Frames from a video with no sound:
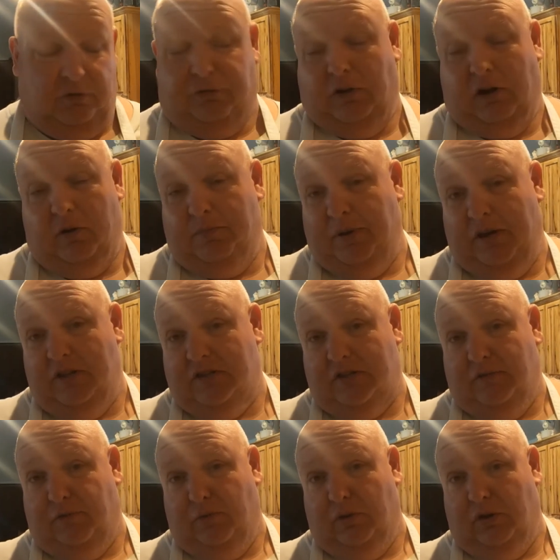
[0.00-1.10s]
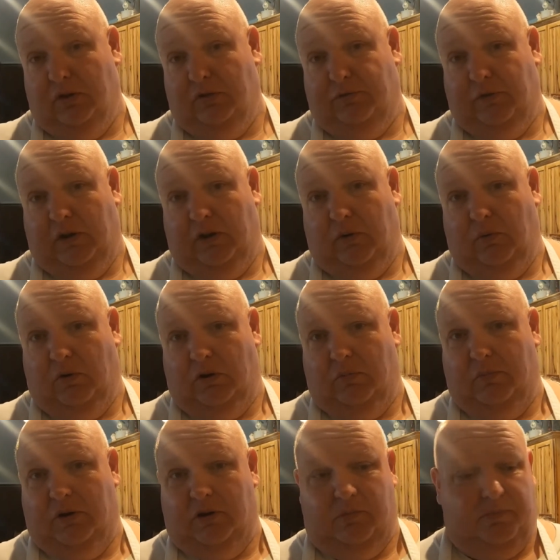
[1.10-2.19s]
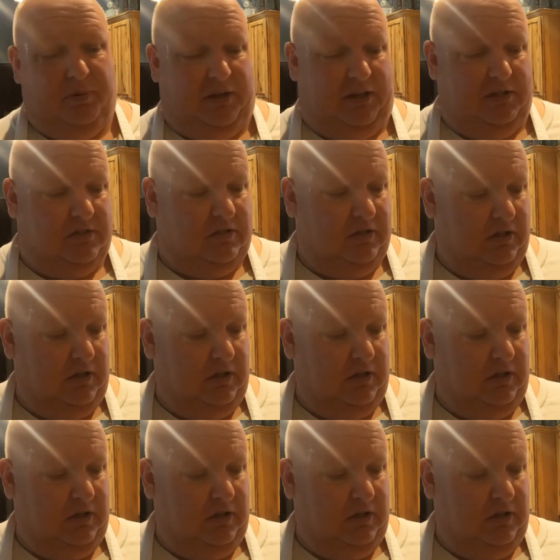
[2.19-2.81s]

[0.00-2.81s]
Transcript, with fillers: the flour paste, if you will, the flour, water, butter paste,